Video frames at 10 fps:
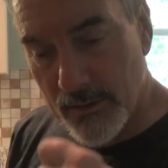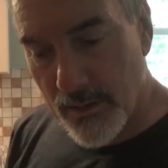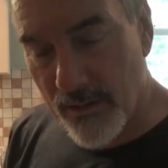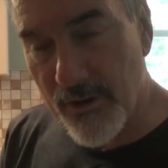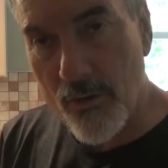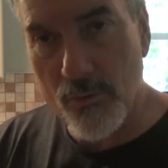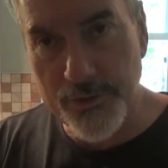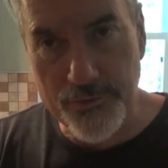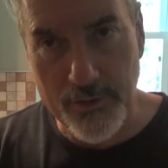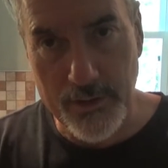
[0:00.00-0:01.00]
of our Holy
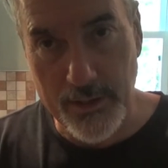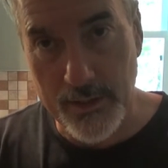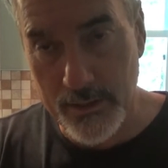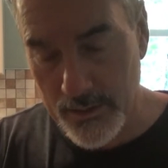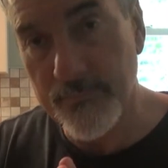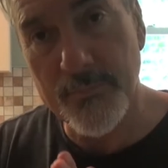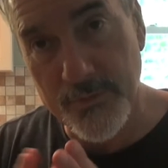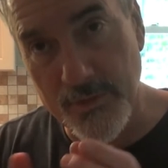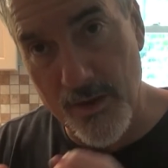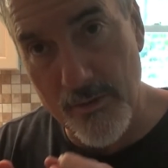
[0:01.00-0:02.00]
Trinity,
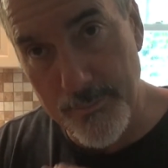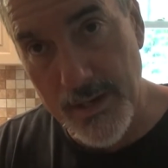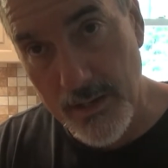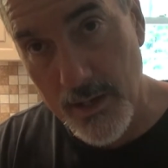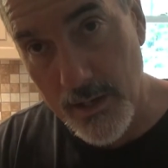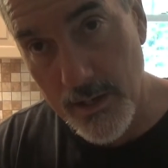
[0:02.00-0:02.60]
the Rapini.